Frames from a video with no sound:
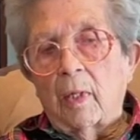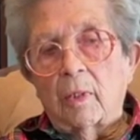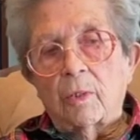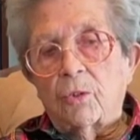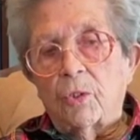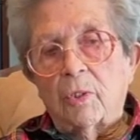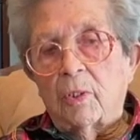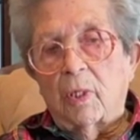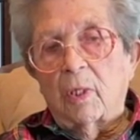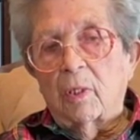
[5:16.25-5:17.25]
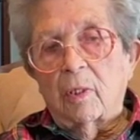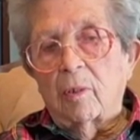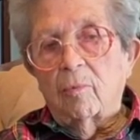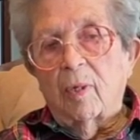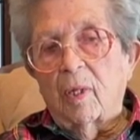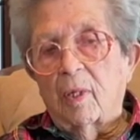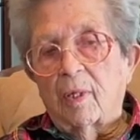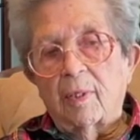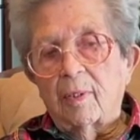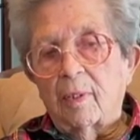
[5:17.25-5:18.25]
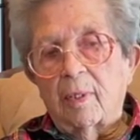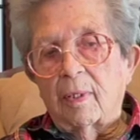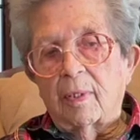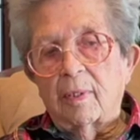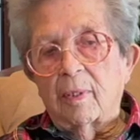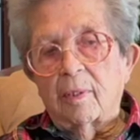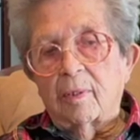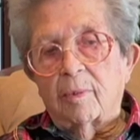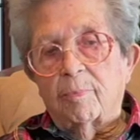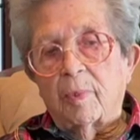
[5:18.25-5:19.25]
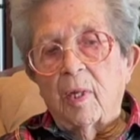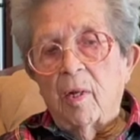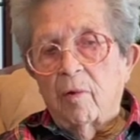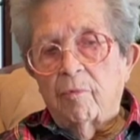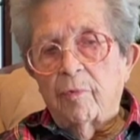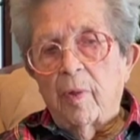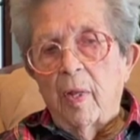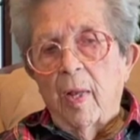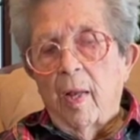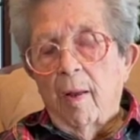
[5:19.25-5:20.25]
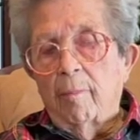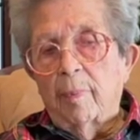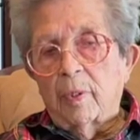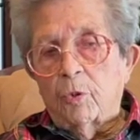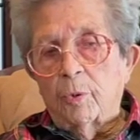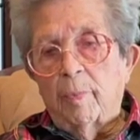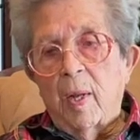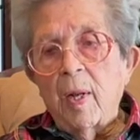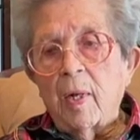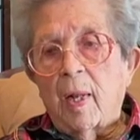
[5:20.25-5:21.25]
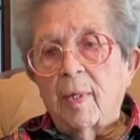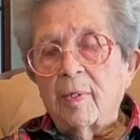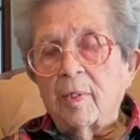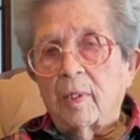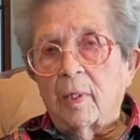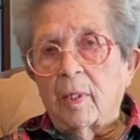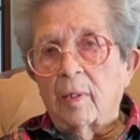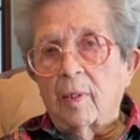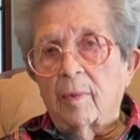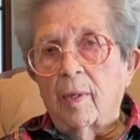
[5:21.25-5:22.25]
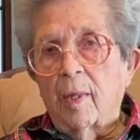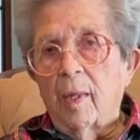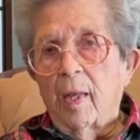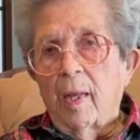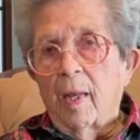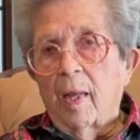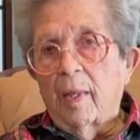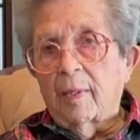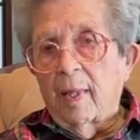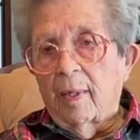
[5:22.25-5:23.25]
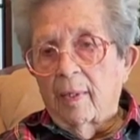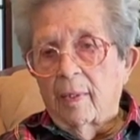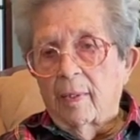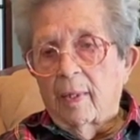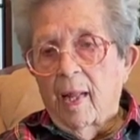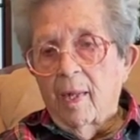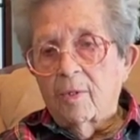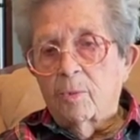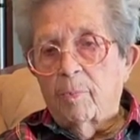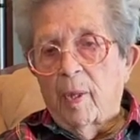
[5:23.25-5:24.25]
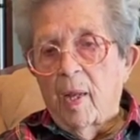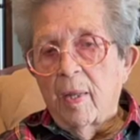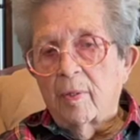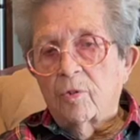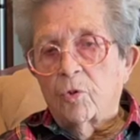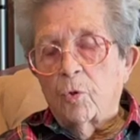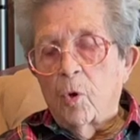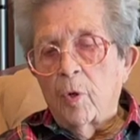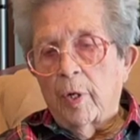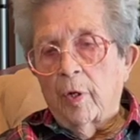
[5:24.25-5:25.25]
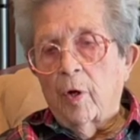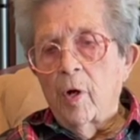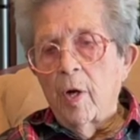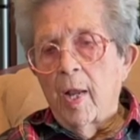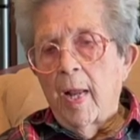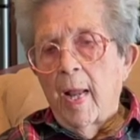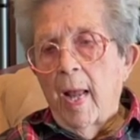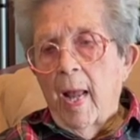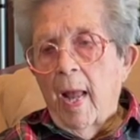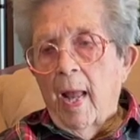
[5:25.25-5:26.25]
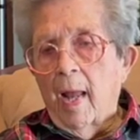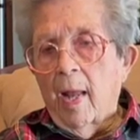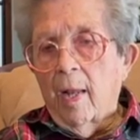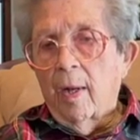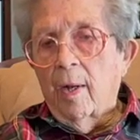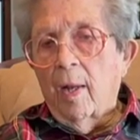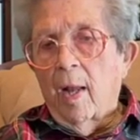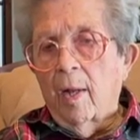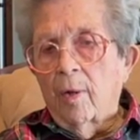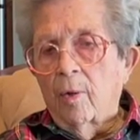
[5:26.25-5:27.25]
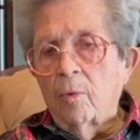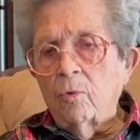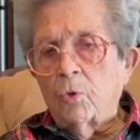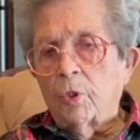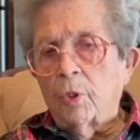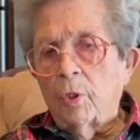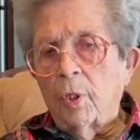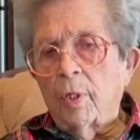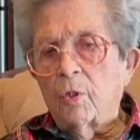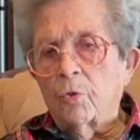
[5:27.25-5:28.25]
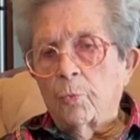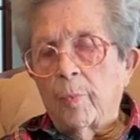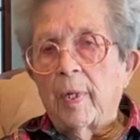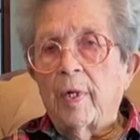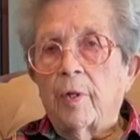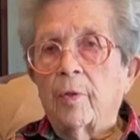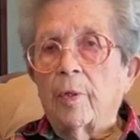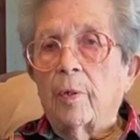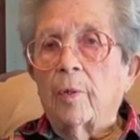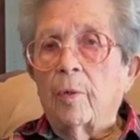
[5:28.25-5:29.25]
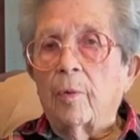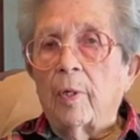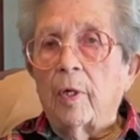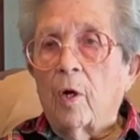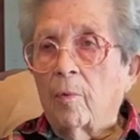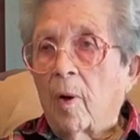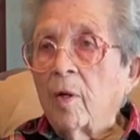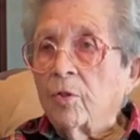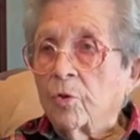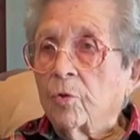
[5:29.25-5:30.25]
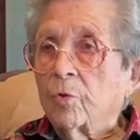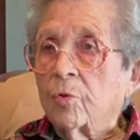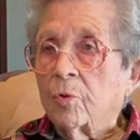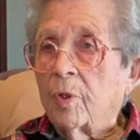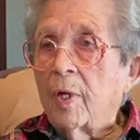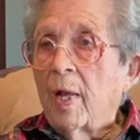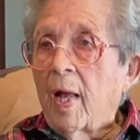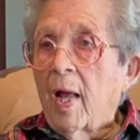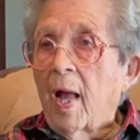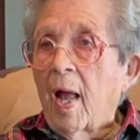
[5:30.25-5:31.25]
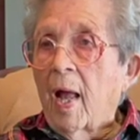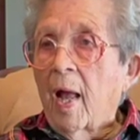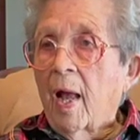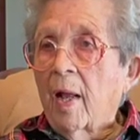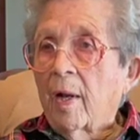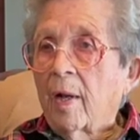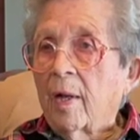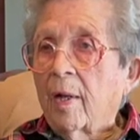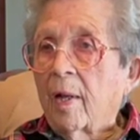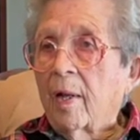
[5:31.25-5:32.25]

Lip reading: she said, well, it's tough, but you might ask at that little house behind the store here, and I know she has rented the E.R. Rogers and